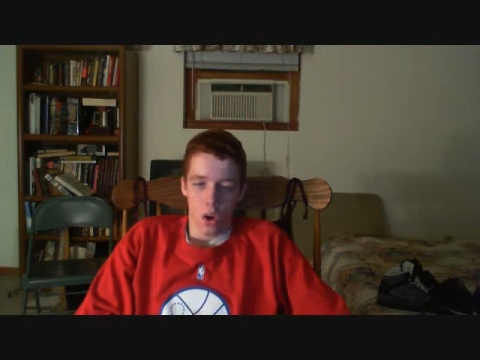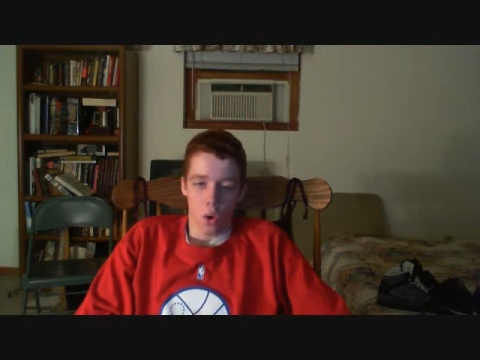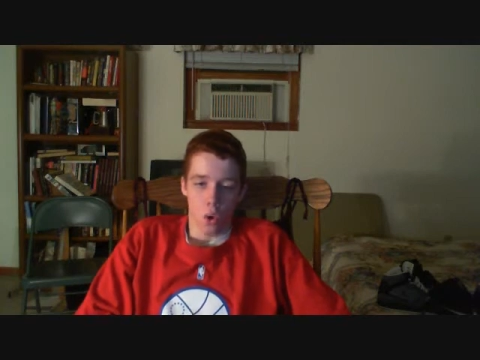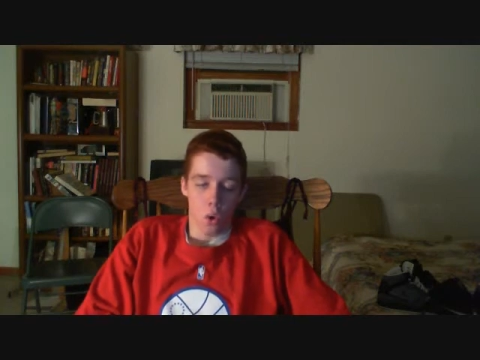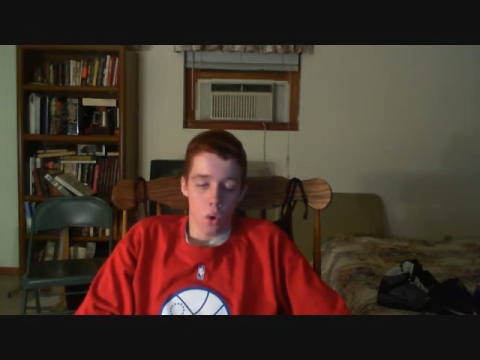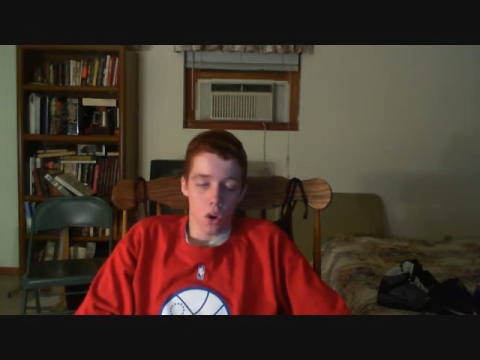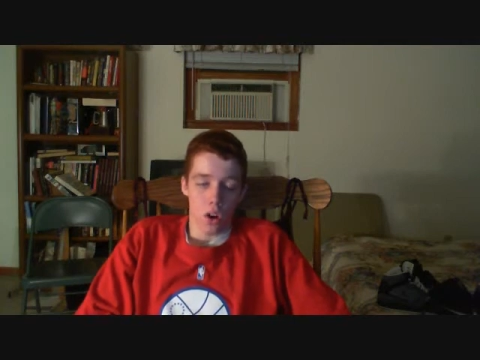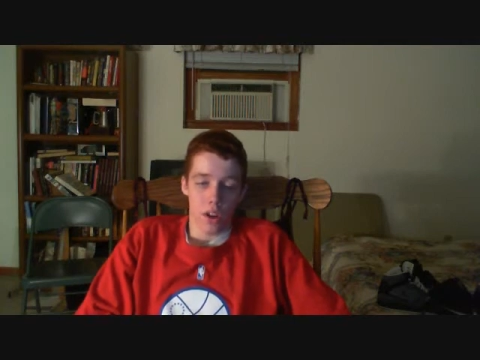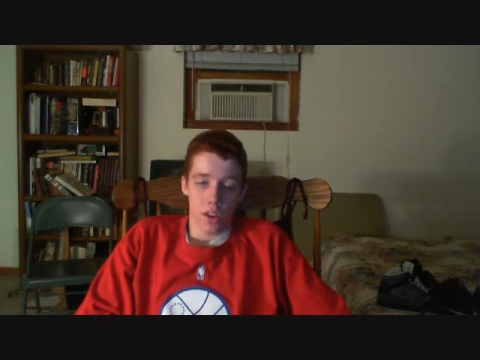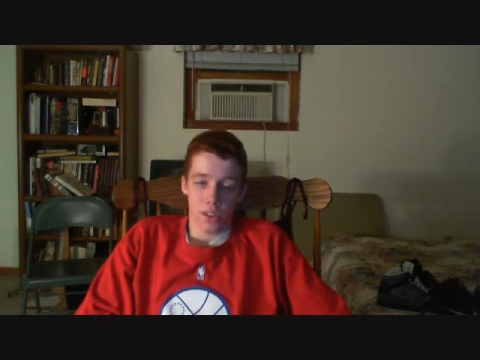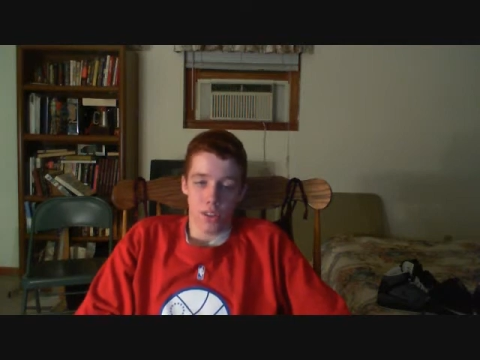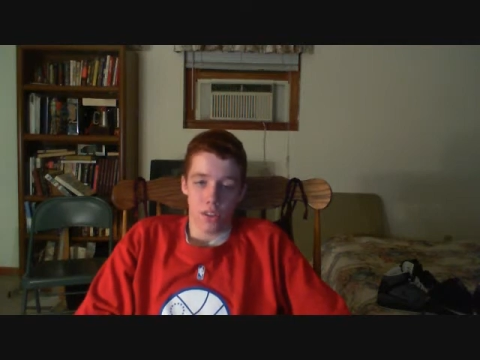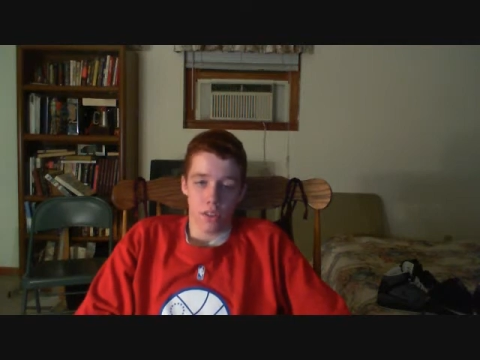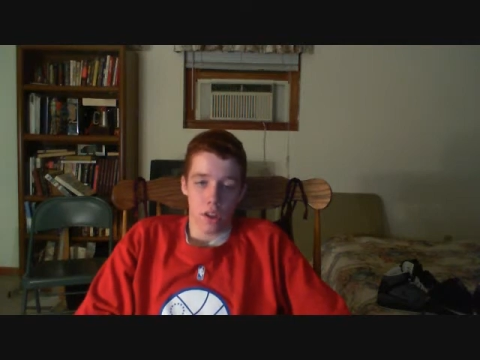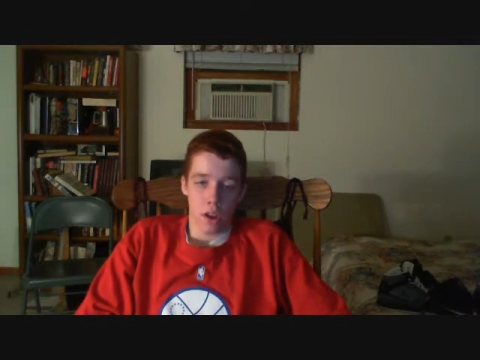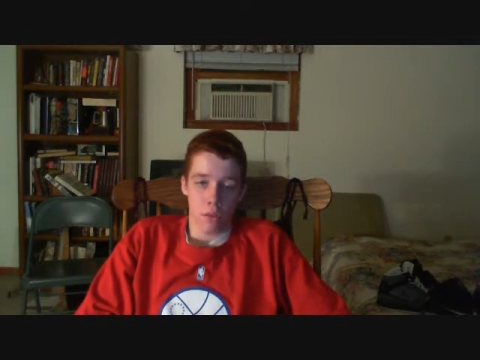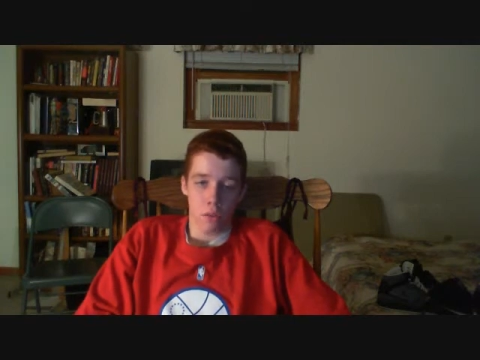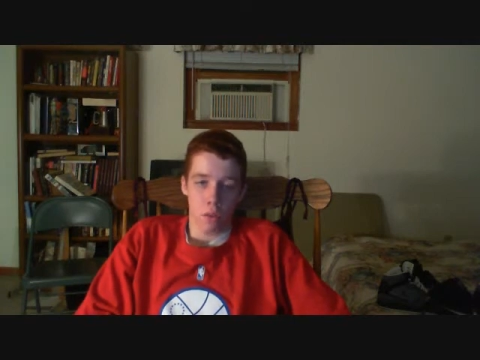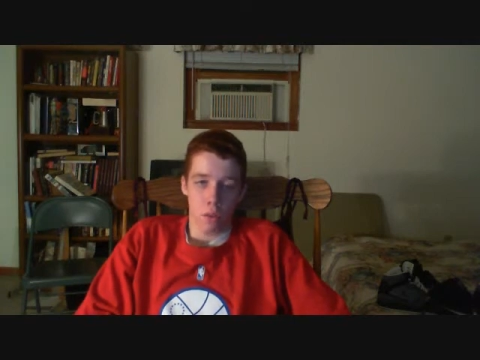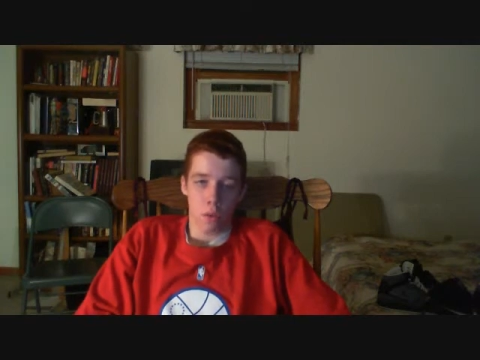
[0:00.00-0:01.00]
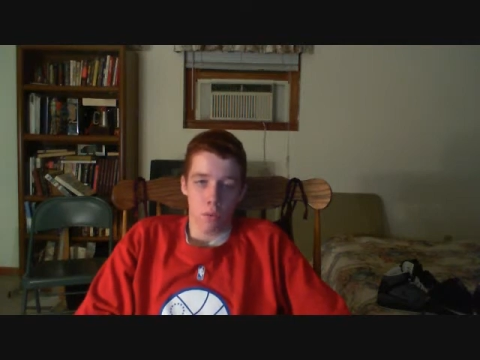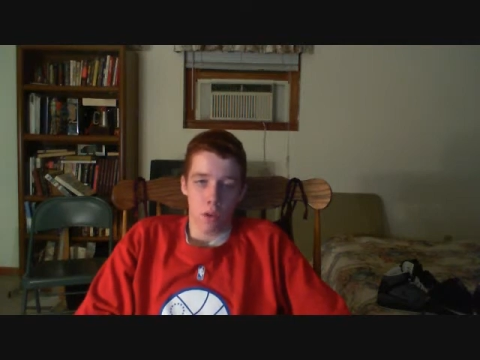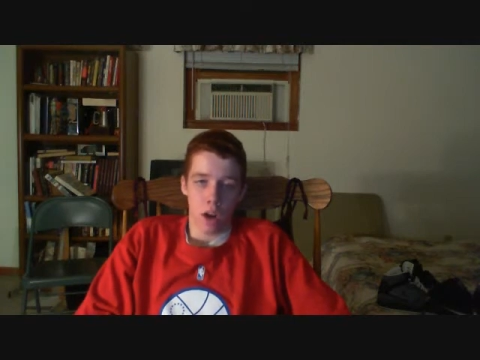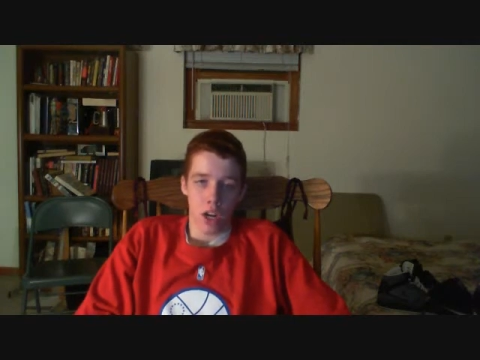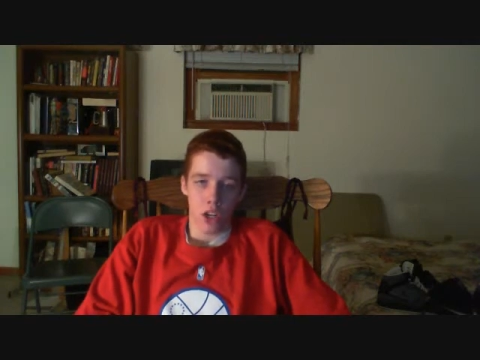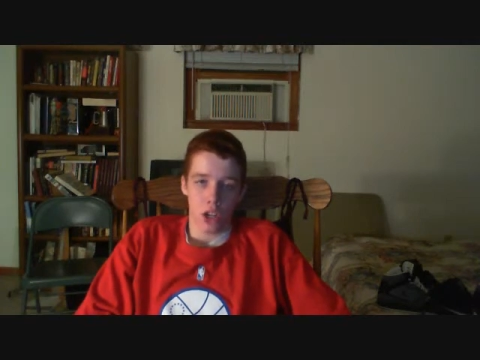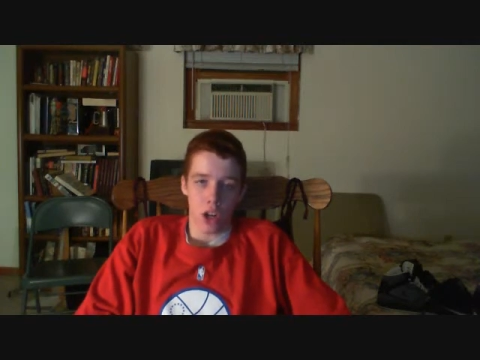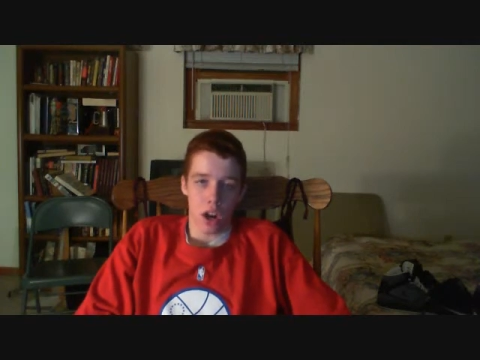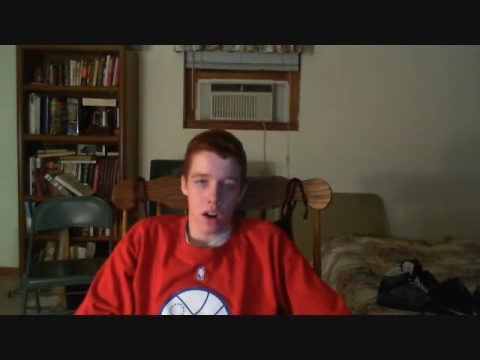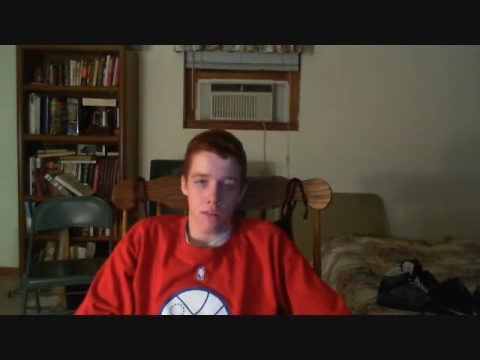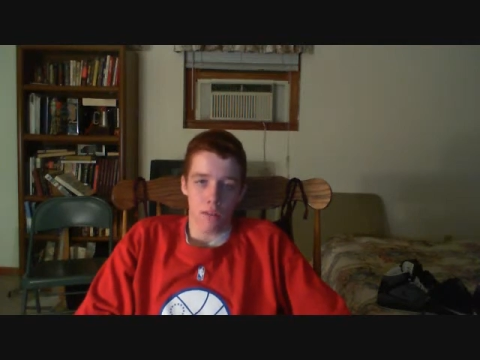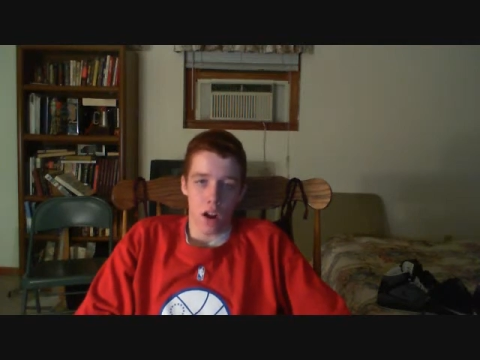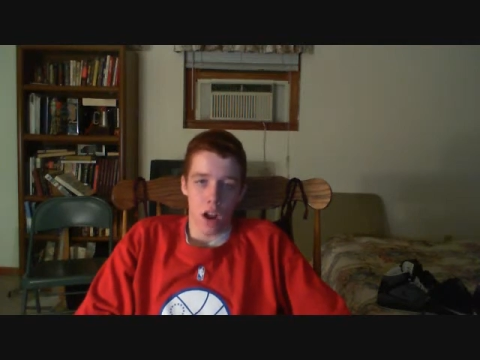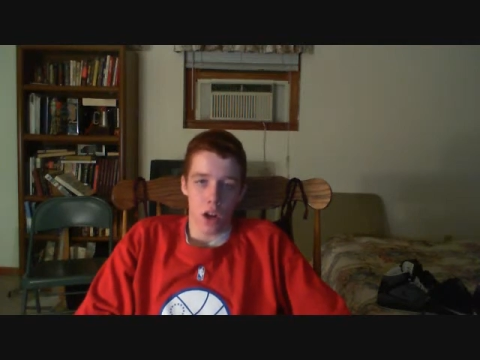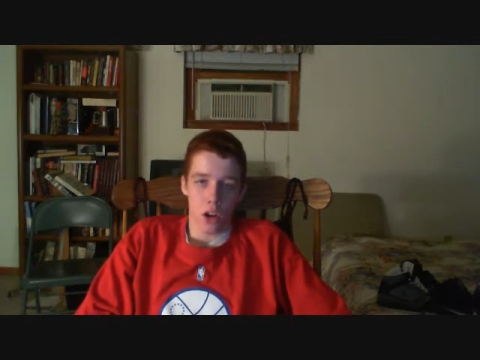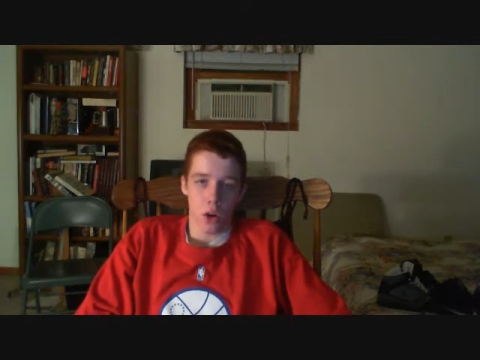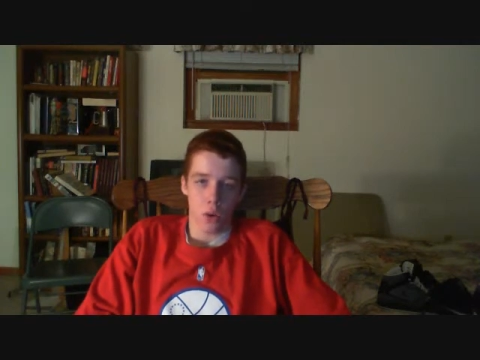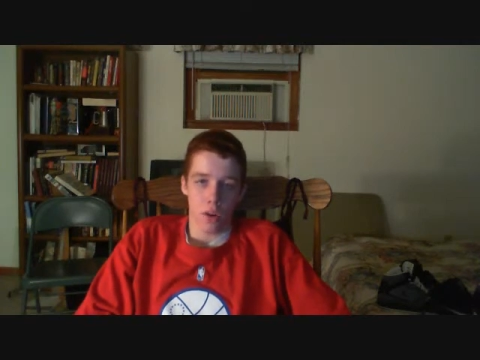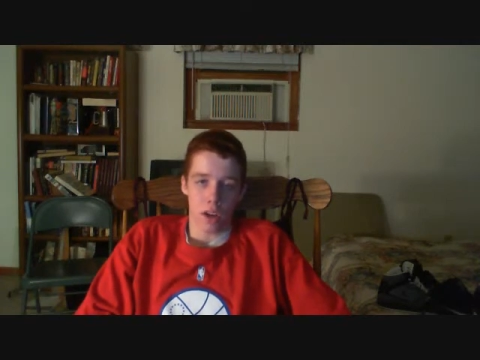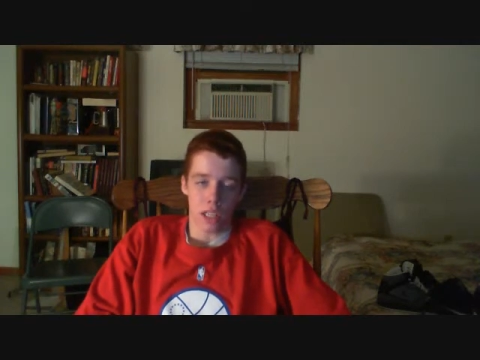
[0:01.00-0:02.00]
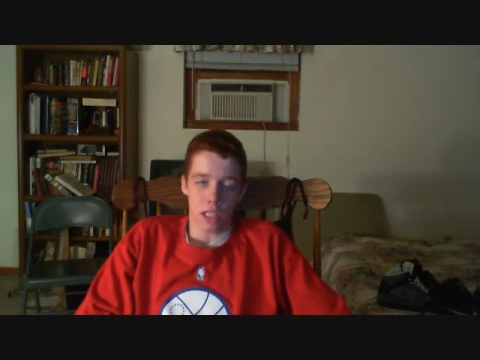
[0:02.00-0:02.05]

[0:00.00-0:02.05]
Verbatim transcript: Or does Rajon Rondo